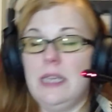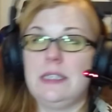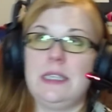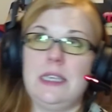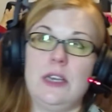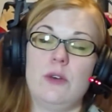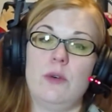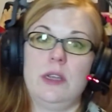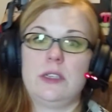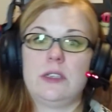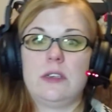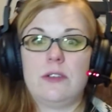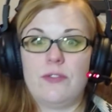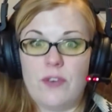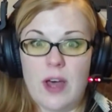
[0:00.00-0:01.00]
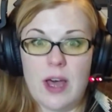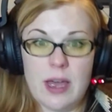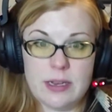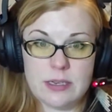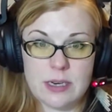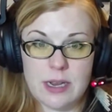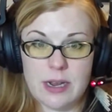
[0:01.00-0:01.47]
is he going to
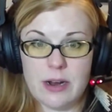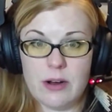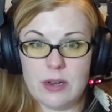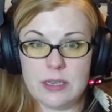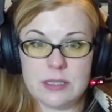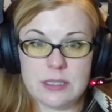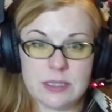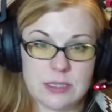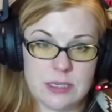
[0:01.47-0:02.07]
defy Daenerys?